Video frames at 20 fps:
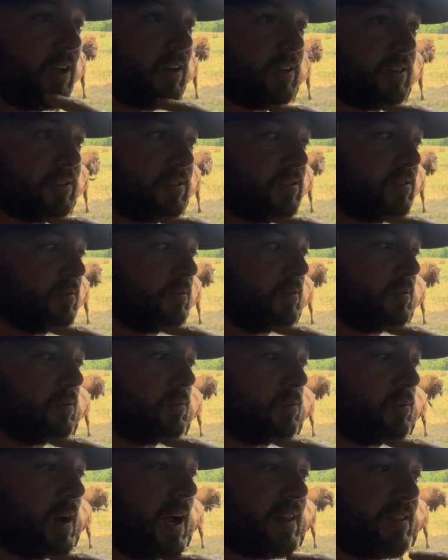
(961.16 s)
us
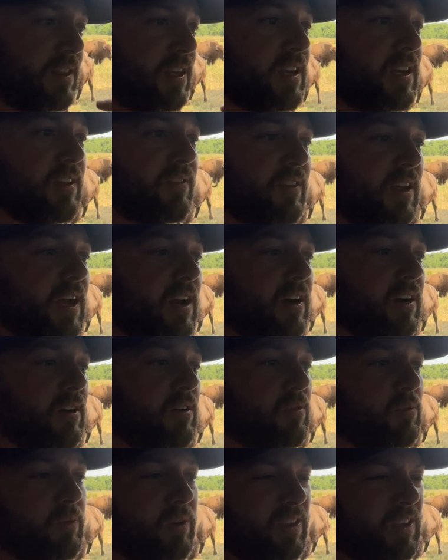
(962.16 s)
right then and
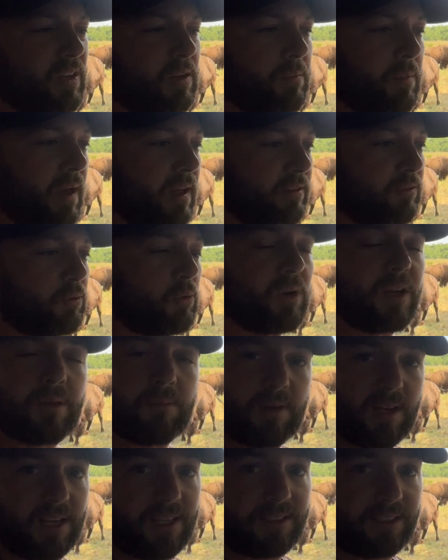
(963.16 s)
there, within about twenty
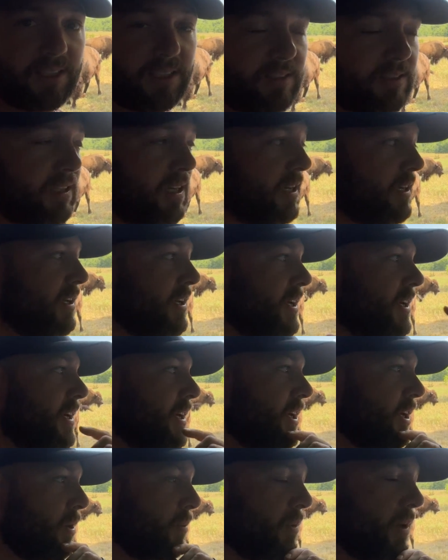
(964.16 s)
minutes, he said.
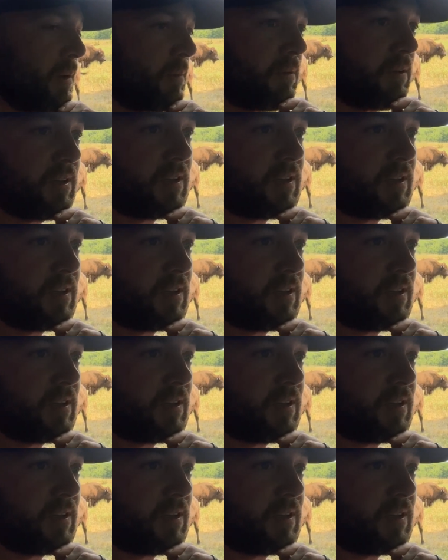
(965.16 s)
He'll be able to